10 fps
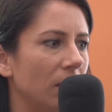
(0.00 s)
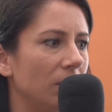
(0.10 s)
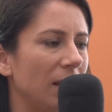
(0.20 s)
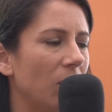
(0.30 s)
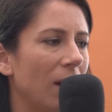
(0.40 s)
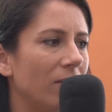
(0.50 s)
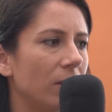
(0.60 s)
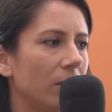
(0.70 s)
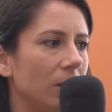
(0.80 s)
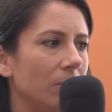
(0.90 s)
they don't have
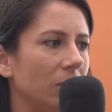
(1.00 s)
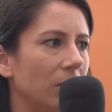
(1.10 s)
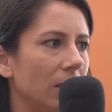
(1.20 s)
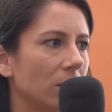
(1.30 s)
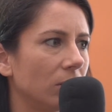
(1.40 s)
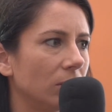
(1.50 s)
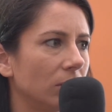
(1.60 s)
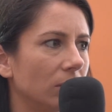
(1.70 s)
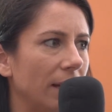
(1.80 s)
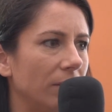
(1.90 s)
a, the ability
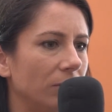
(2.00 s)
to kind